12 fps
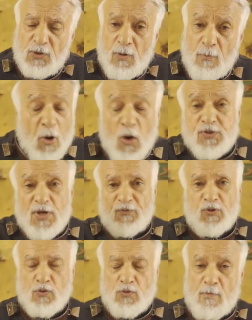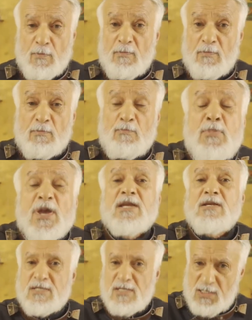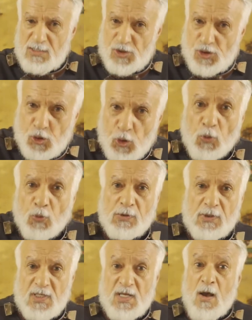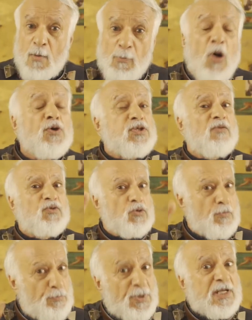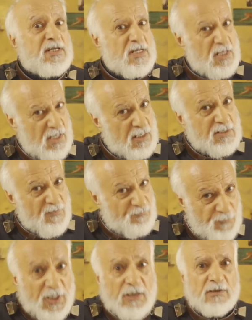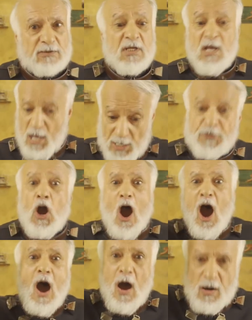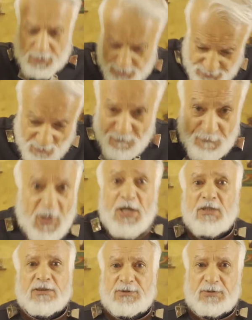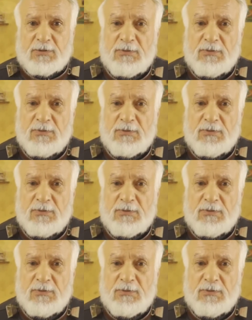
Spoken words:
both of you been in school, both of you been in the field, and you are in the field.